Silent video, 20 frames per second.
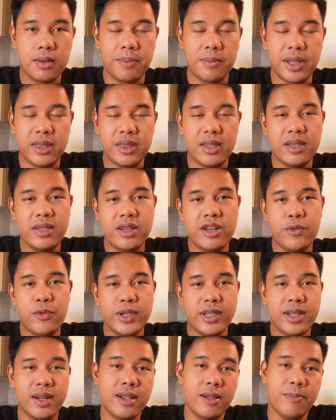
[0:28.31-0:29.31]
but this year
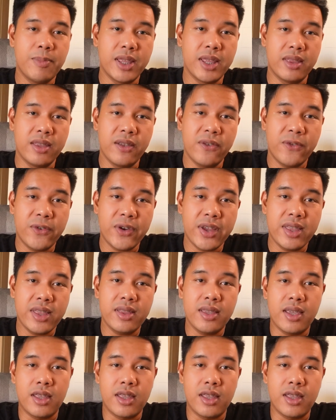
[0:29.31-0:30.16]
was a little bit different.